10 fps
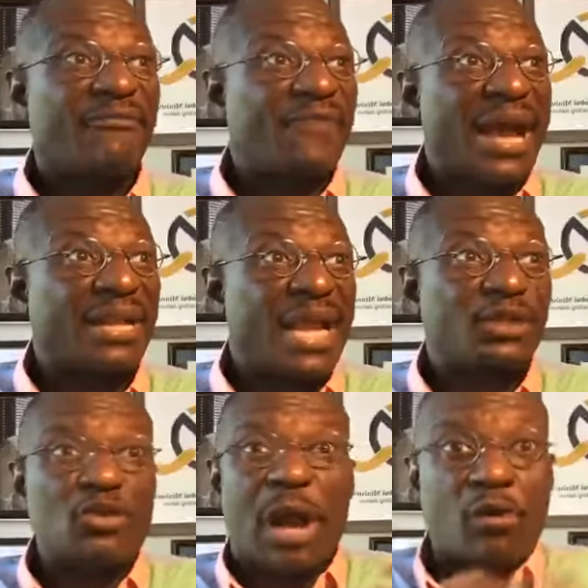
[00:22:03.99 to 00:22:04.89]
The fact
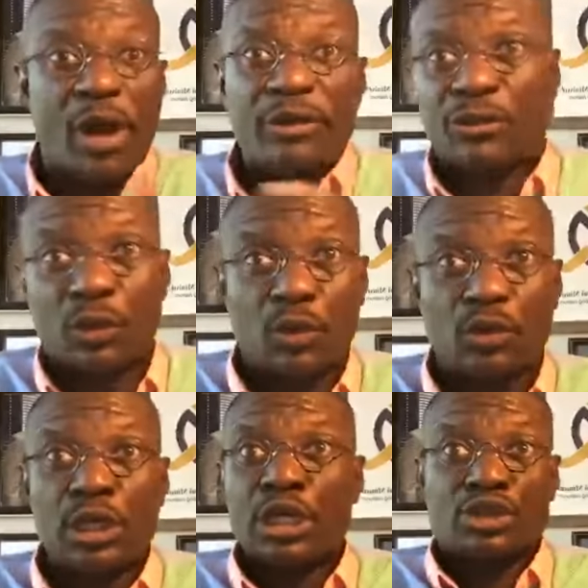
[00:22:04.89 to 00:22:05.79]
that you are going
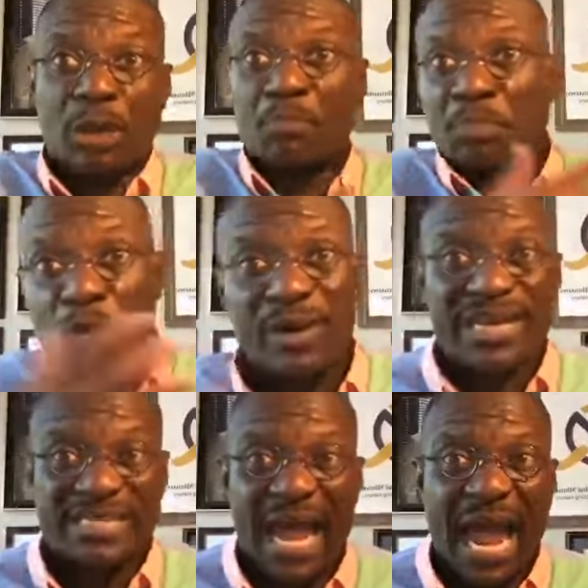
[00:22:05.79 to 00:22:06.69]
through some
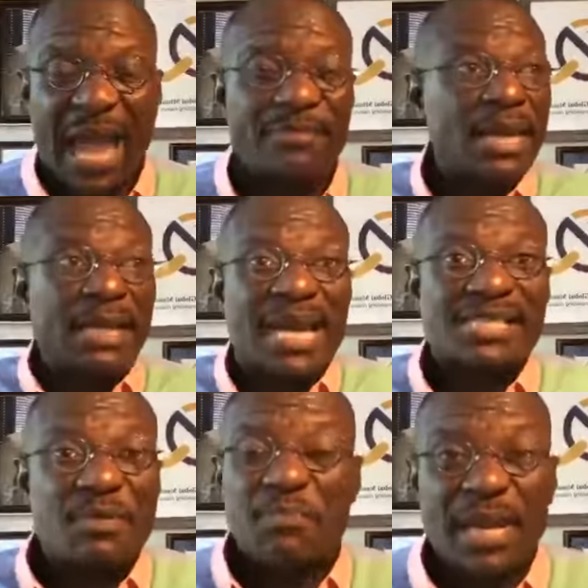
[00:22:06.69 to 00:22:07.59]
pruning time
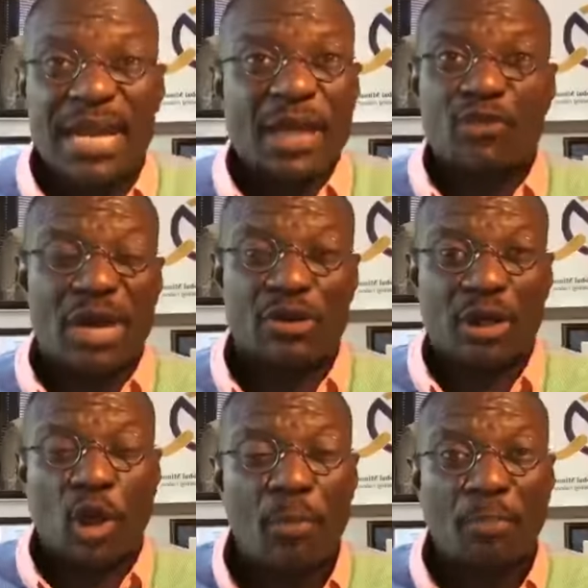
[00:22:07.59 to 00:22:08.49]
doesn't mean that you are
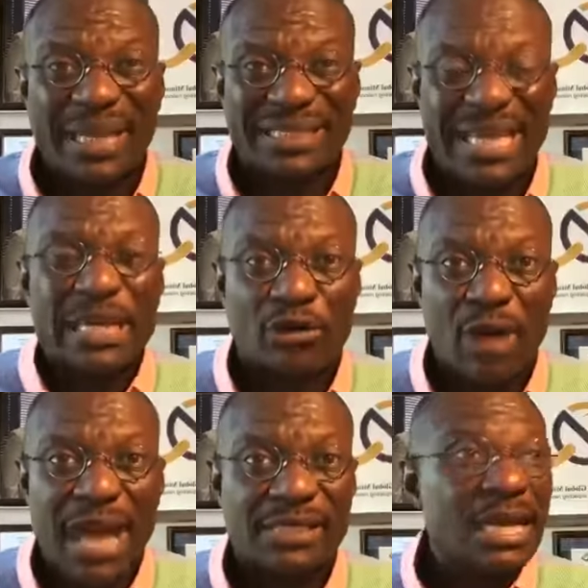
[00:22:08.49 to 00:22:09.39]
not complete in
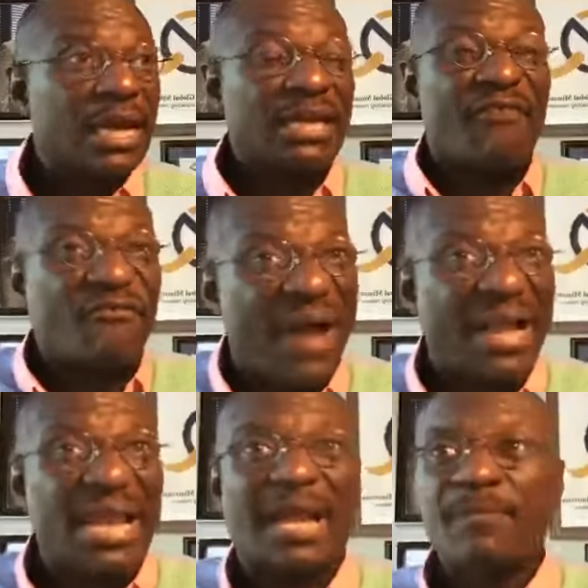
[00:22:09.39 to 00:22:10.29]
Christ. The
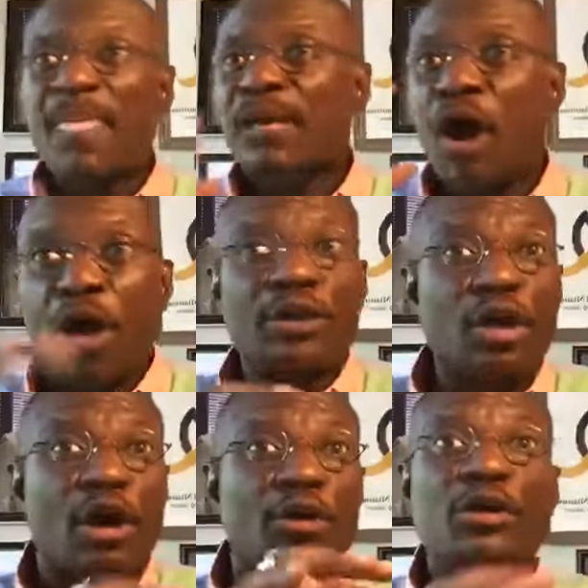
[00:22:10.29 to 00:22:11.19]
fact that
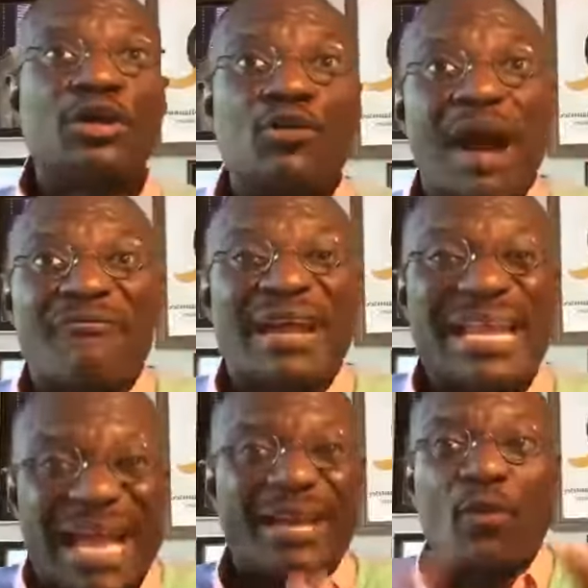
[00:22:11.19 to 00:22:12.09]
you
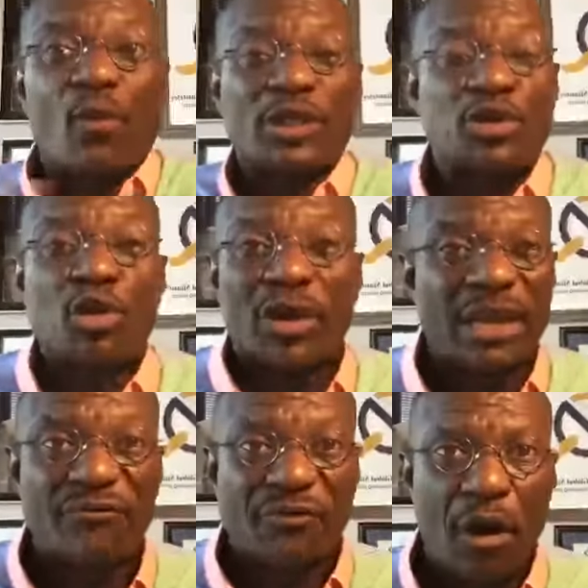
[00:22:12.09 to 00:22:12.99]
haven't gotten what you're
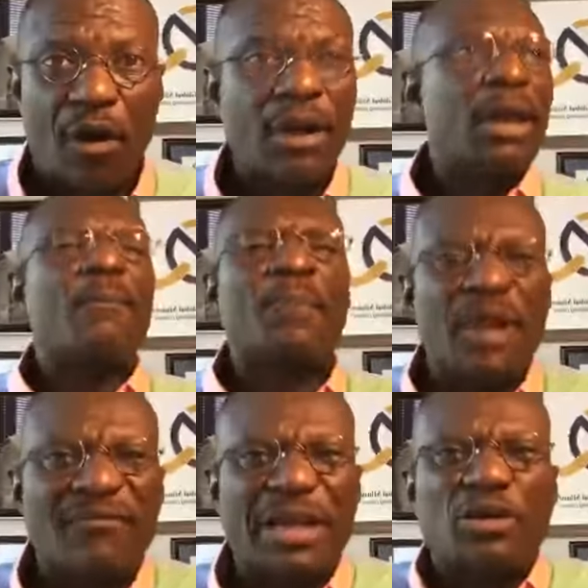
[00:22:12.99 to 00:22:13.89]
looking for.
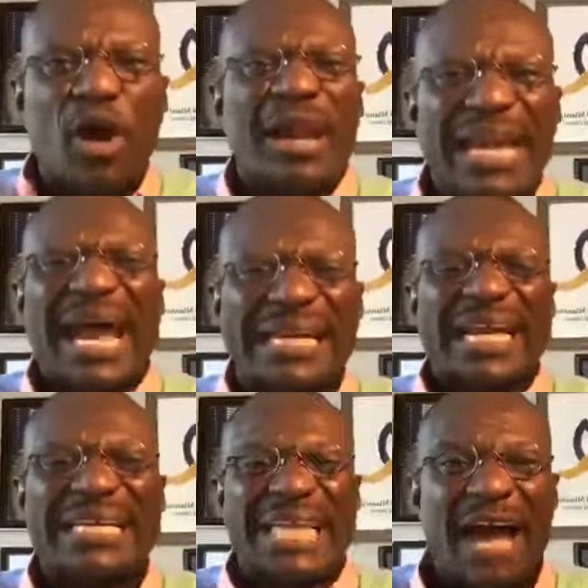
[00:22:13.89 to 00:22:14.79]
Beloved, don't
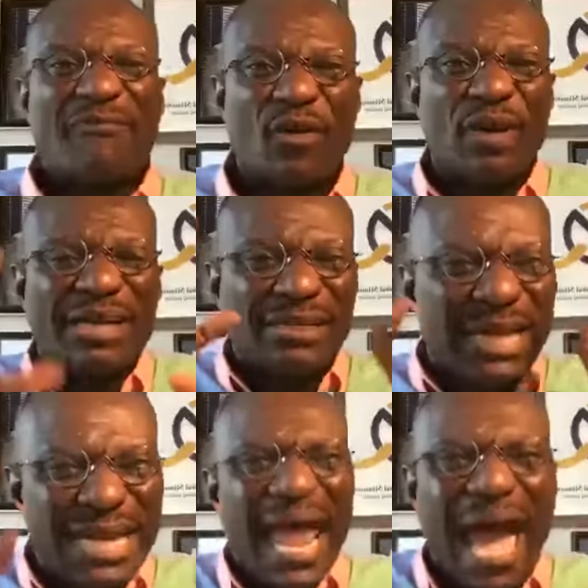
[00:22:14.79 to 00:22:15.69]
let the devil
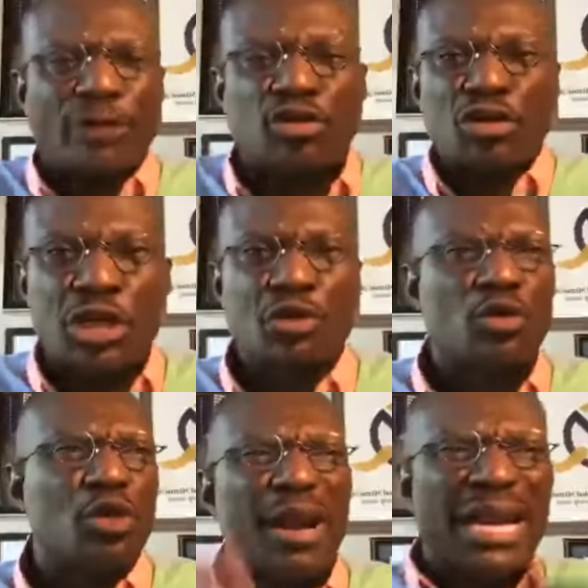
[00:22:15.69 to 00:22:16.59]
lie to
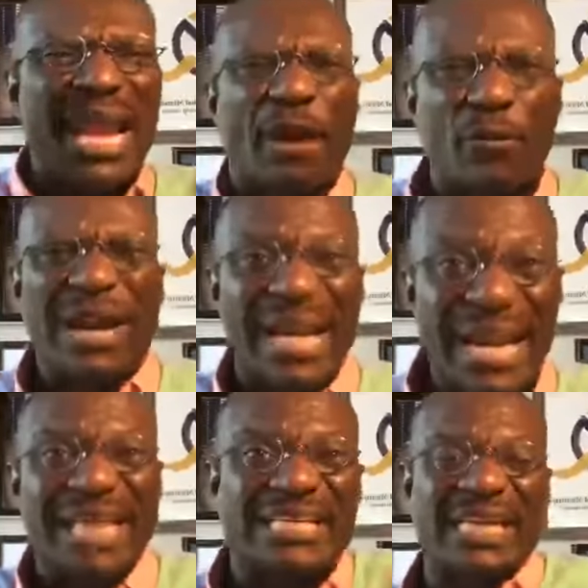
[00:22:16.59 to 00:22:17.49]
you. Don't let
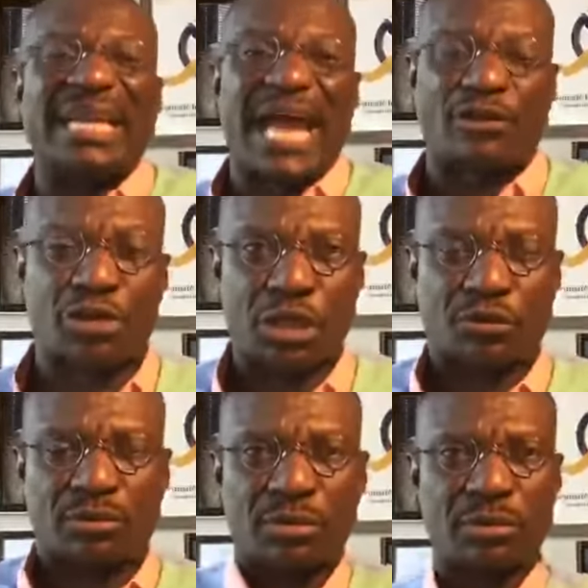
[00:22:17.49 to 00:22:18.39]
religion lie to
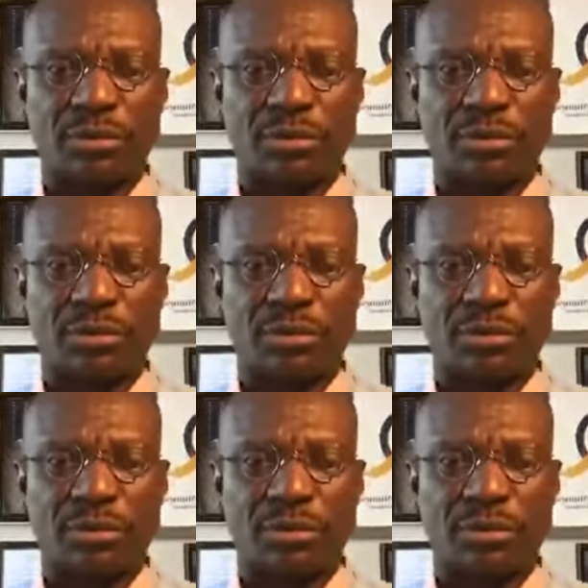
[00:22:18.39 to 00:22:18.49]
you.